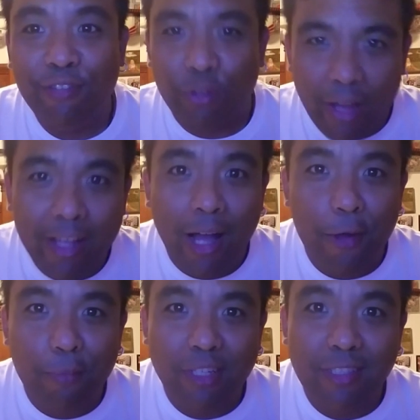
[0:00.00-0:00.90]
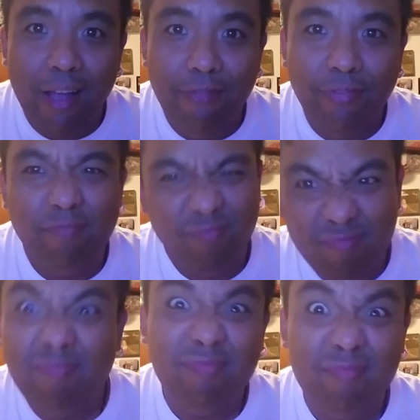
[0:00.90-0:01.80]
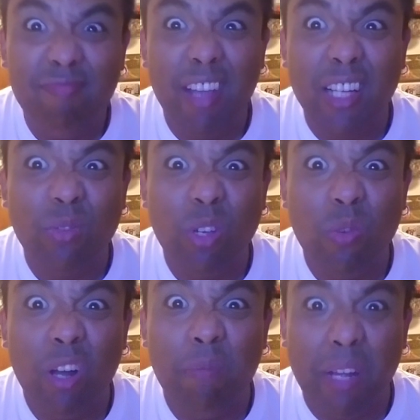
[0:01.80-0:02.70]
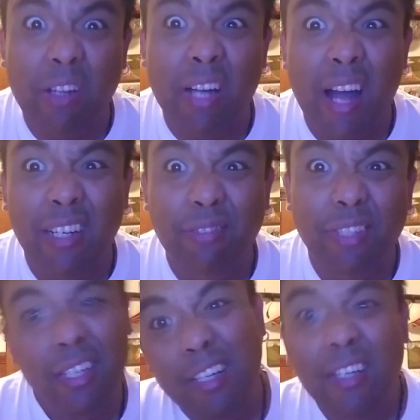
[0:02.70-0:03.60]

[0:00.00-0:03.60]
If you like comic book stuff, that's what you want to be, kind of.